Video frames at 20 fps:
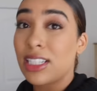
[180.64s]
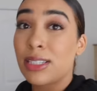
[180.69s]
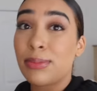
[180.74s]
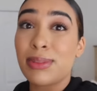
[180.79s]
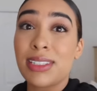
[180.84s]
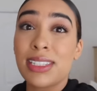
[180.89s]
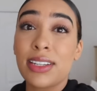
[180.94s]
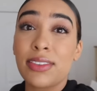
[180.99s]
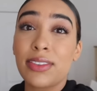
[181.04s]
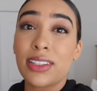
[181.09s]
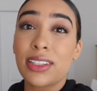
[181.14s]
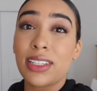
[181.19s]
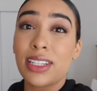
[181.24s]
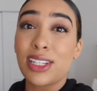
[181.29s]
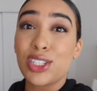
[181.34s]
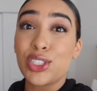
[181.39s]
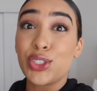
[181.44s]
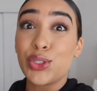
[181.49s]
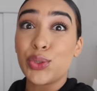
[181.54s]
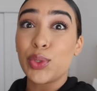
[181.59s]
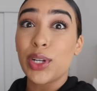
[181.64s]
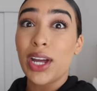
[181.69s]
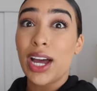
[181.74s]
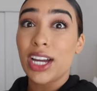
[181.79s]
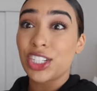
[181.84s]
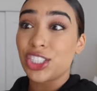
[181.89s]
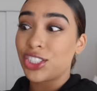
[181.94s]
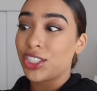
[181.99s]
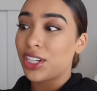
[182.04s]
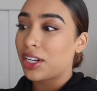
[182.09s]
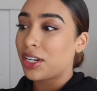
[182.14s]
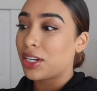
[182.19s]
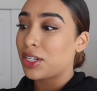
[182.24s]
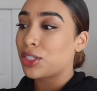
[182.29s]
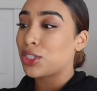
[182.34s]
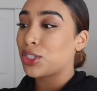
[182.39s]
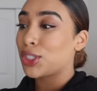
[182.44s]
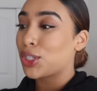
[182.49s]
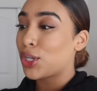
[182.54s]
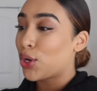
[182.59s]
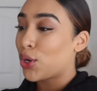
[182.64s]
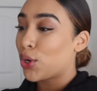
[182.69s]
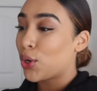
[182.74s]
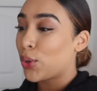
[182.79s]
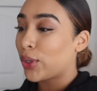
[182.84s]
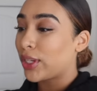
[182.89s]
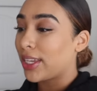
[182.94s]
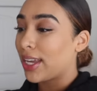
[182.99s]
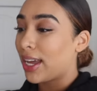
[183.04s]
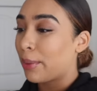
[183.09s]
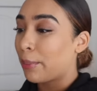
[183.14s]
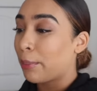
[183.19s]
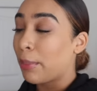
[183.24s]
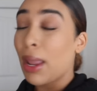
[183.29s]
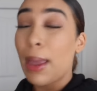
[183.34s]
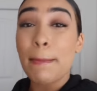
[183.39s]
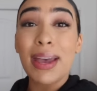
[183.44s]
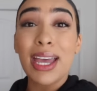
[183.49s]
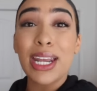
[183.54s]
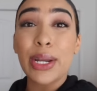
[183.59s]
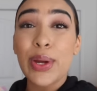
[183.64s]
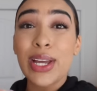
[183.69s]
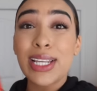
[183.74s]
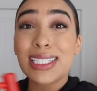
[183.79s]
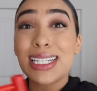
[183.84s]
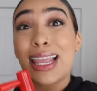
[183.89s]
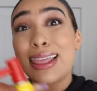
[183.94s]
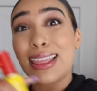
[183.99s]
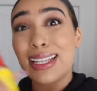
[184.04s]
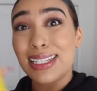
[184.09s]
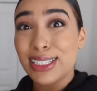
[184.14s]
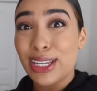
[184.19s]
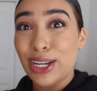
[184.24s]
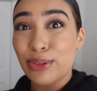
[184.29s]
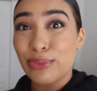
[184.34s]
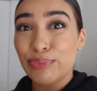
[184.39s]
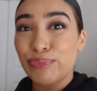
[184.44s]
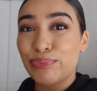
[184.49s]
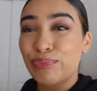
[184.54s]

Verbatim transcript: specifically do not shake. So yeah, anyways, let's go.